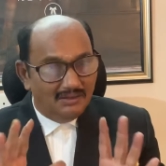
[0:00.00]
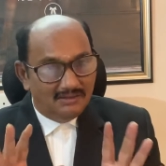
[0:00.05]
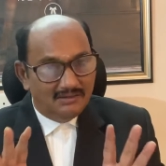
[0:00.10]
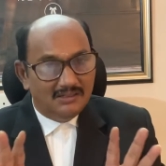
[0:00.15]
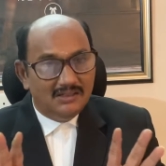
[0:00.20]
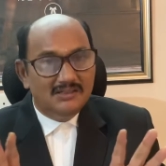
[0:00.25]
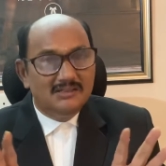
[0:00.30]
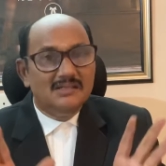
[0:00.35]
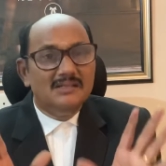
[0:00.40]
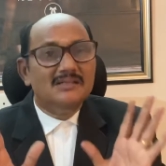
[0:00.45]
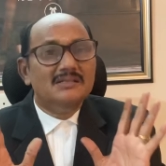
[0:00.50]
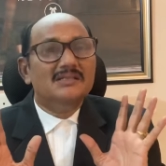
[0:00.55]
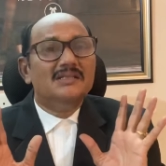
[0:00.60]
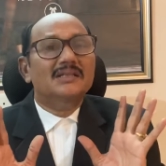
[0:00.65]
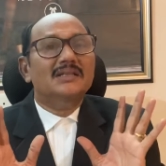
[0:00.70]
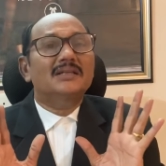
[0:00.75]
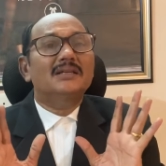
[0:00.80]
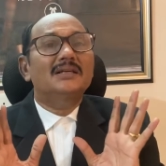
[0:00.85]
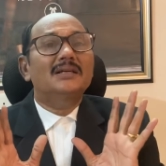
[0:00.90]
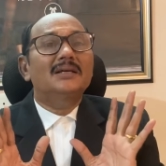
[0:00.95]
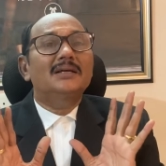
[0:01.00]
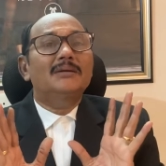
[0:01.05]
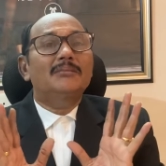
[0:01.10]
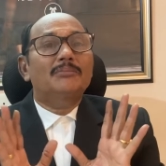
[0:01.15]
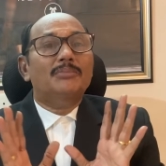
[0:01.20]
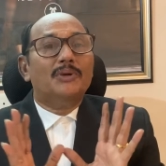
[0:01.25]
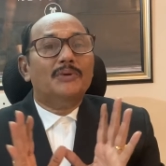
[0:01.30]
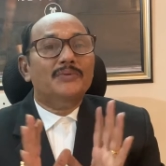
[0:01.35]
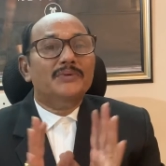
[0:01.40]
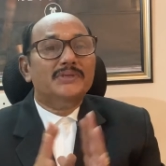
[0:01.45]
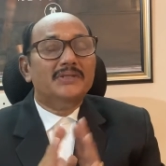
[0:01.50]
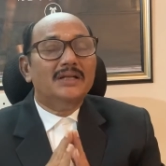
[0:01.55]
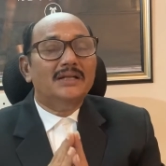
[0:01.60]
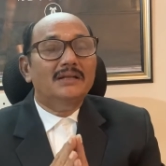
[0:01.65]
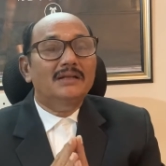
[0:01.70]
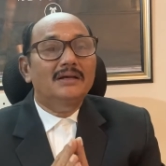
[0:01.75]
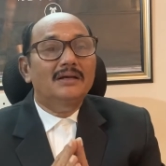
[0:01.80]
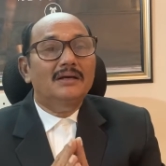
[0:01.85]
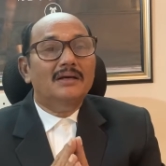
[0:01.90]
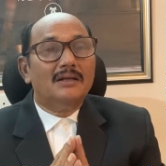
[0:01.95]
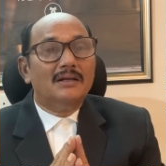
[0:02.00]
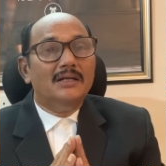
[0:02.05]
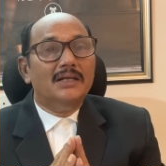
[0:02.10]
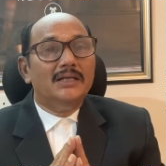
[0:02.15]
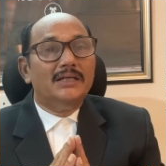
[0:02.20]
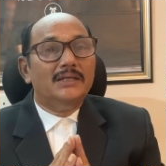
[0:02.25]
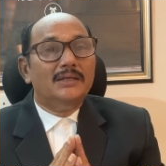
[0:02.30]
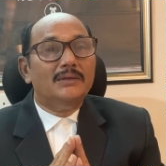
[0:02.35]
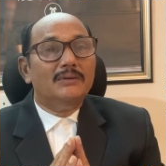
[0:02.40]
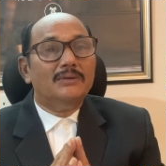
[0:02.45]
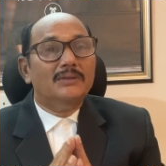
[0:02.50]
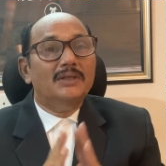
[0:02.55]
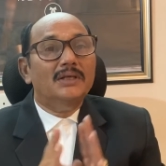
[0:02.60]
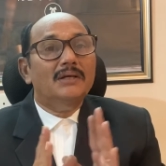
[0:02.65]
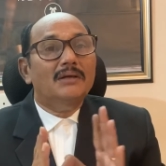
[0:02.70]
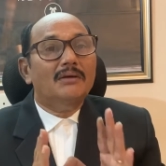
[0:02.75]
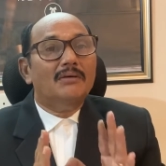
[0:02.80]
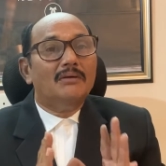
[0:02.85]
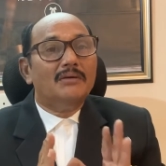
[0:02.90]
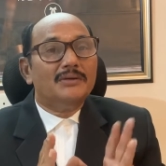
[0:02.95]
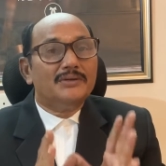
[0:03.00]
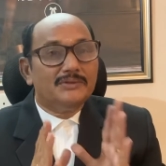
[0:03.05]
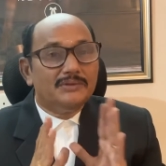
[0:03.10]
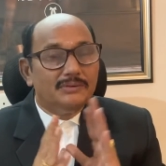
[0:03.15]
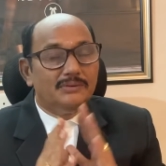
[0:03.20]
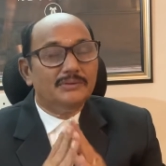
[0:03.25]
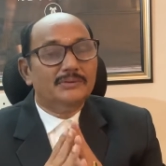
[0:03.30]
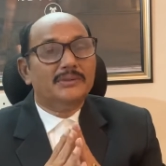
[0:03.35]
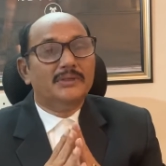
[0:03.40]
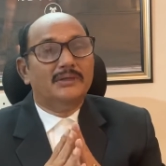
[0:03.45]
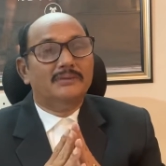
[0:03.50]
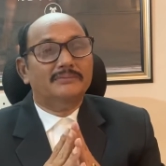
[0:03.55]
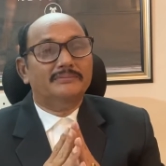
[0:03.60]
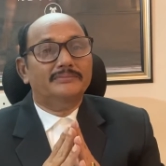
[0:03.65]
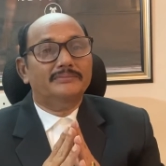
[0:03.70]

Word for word: This is the provision relating to the constitution.